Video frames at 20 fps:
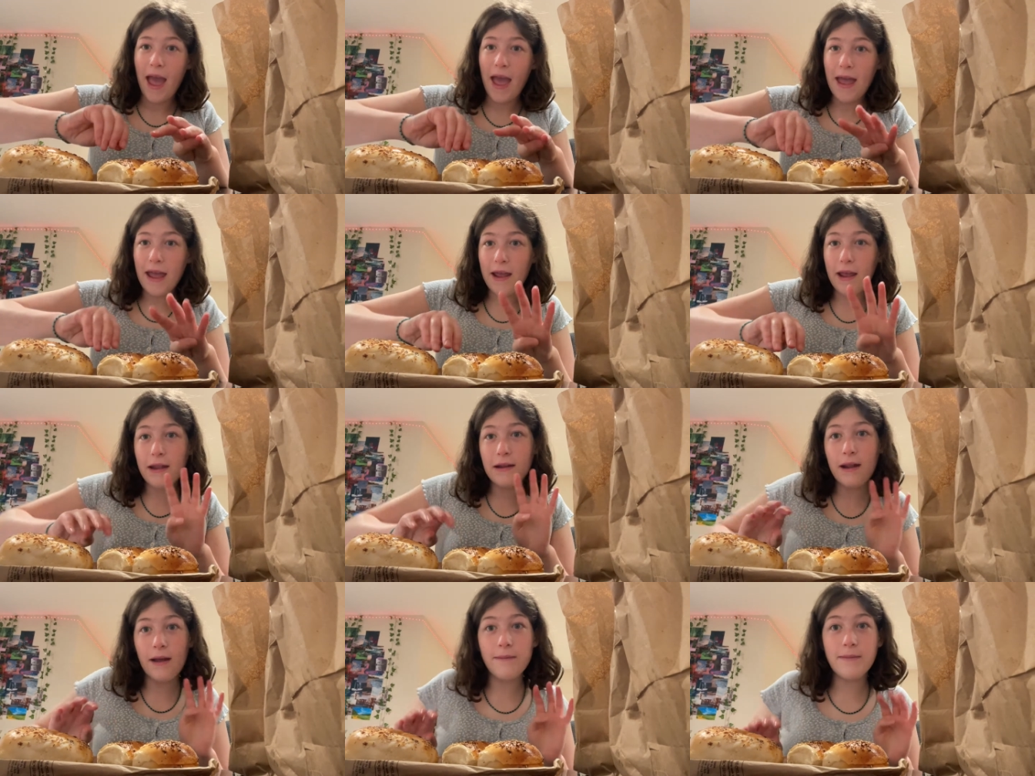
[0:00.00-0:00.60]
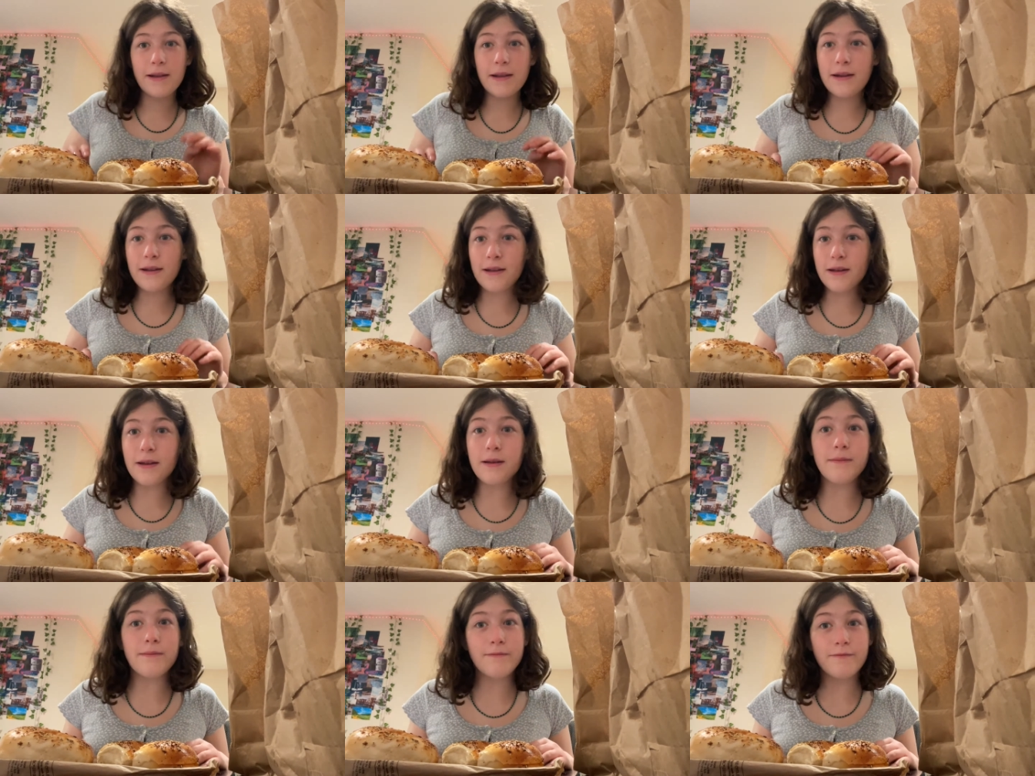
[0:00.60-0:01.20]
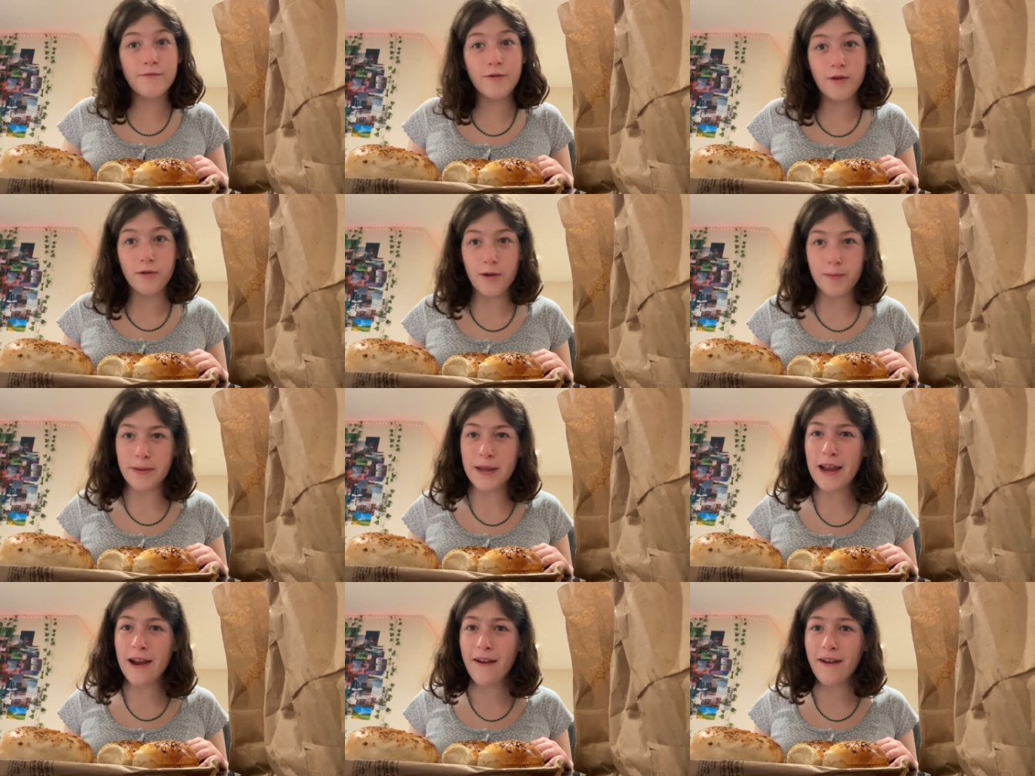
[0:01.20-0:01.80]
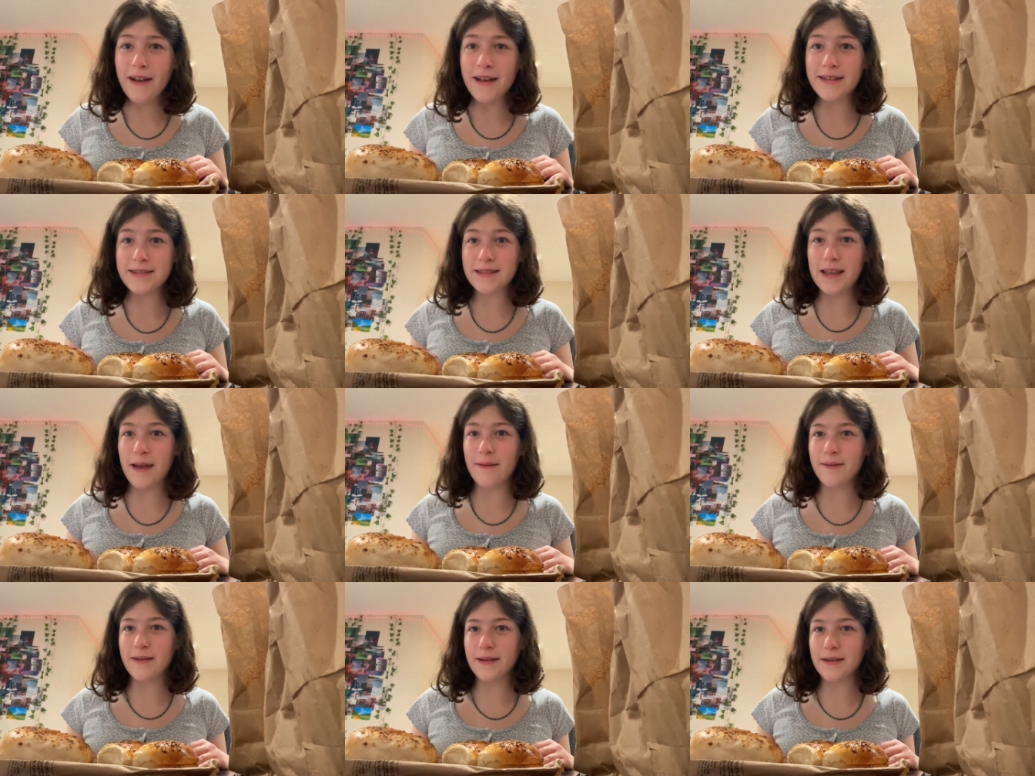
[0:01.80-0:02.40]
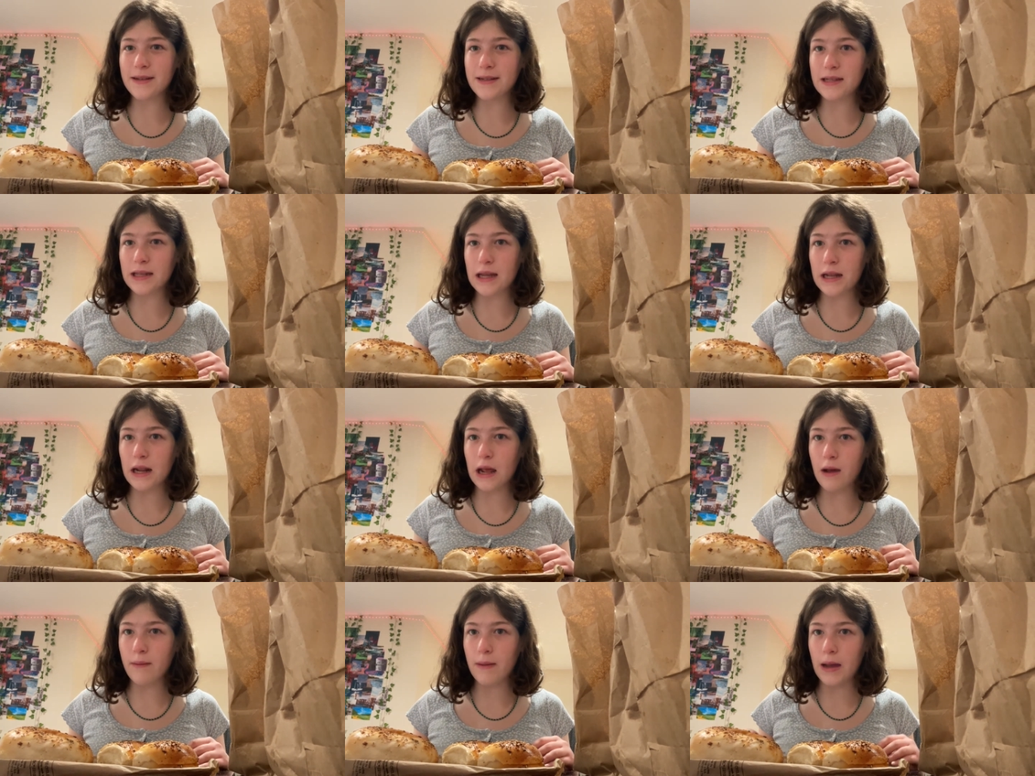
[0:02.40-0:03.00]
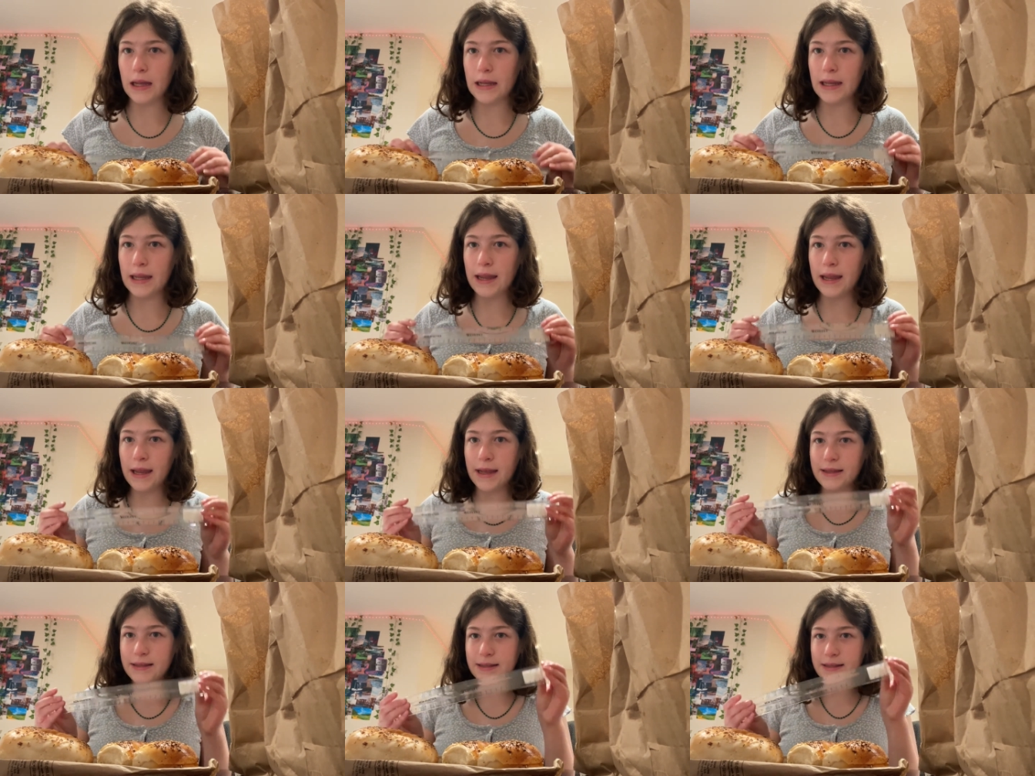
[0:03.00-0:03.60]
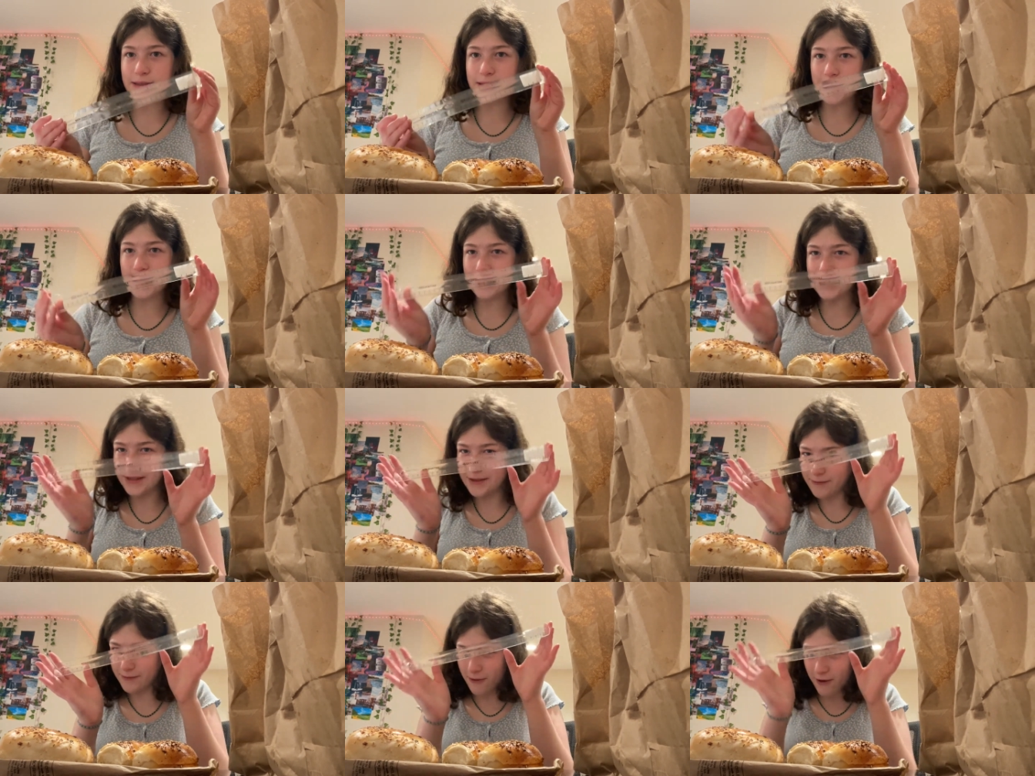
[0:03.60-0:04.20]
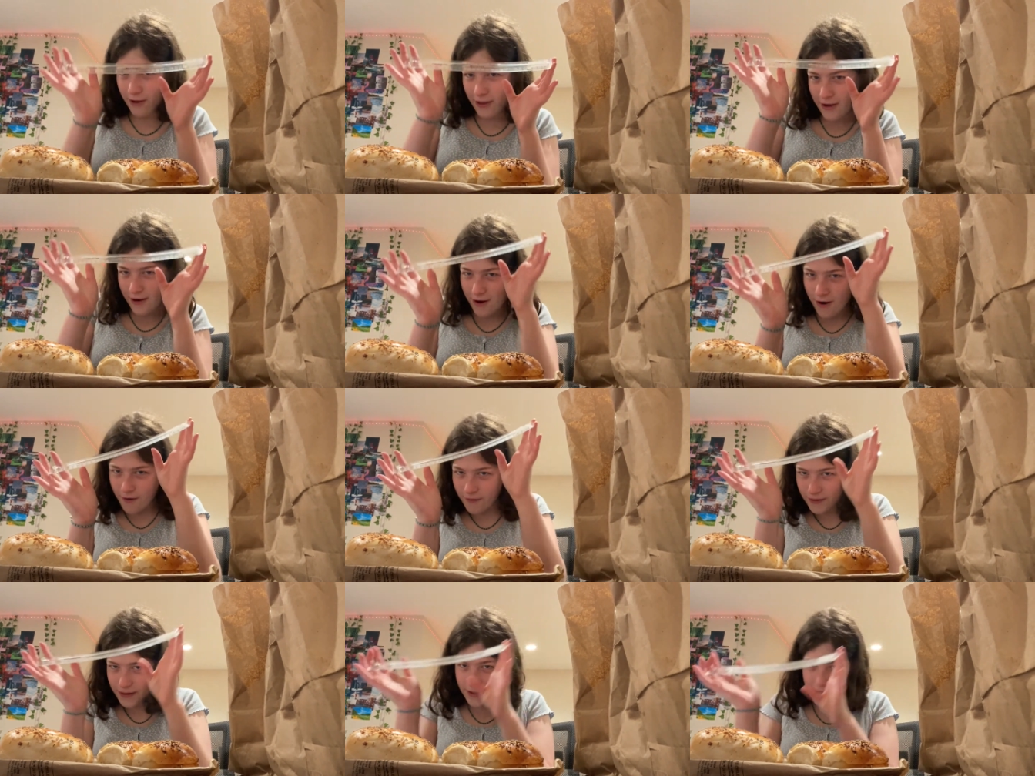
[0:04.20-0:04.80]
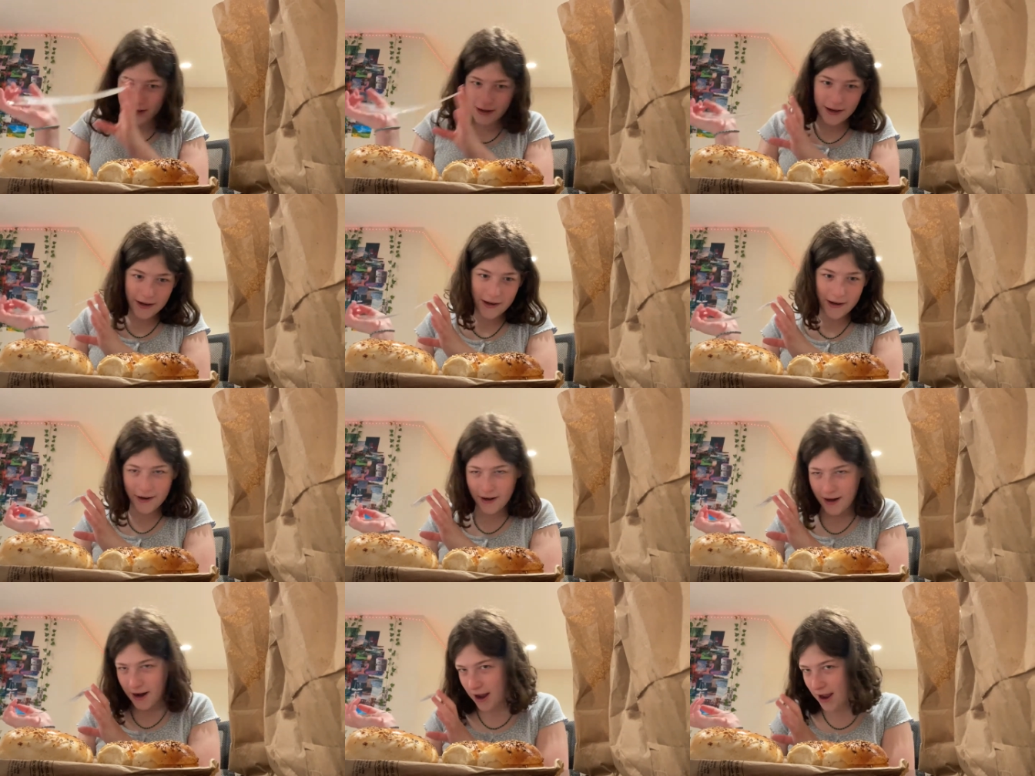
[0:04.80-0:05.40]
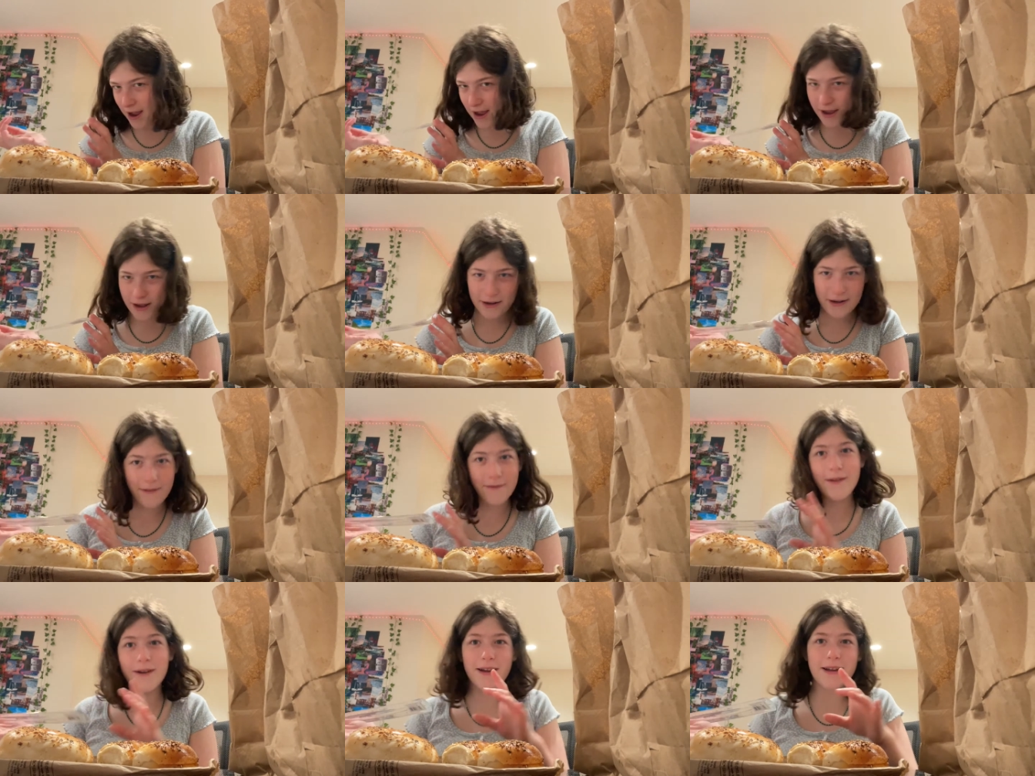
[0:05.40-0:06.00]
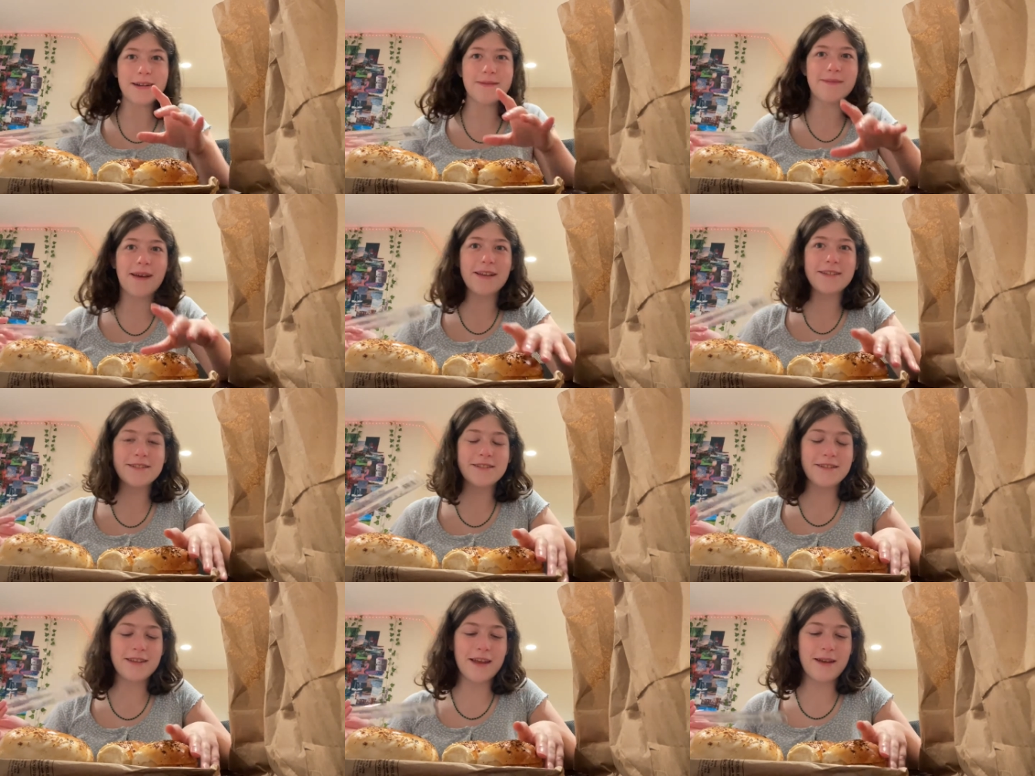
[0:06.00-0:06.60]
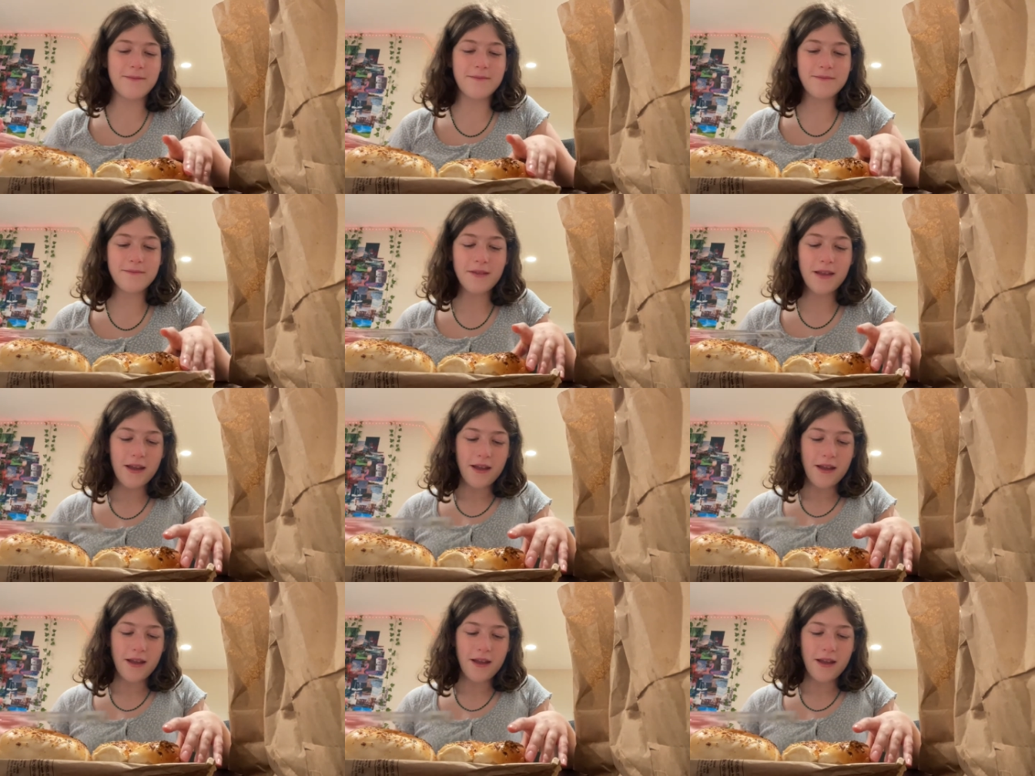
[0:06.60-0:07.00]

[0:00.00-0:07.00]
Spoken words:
And for appearance, I'm gonna get out my handy dandy ruler over here, and we're gonna measure them.